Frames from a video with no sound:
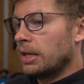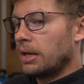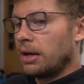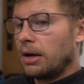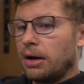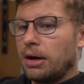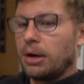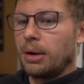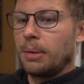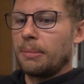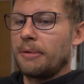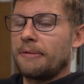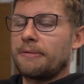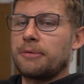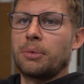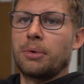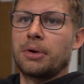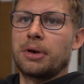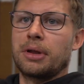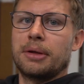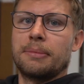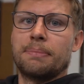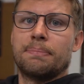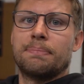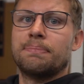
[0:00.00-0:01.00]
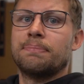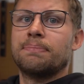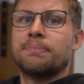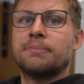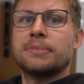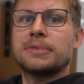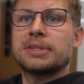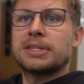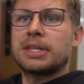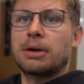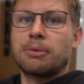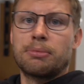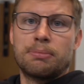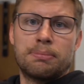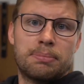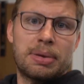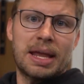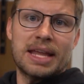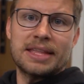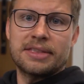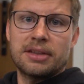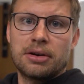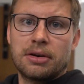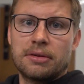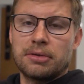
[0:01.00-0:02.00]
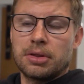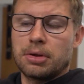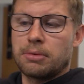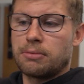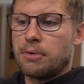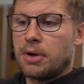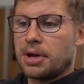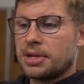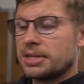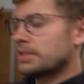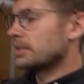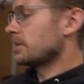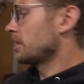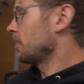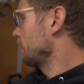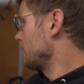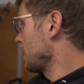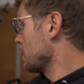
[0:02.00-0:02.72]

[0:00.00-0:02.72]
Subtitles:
if you want to, instead of painting over the rust,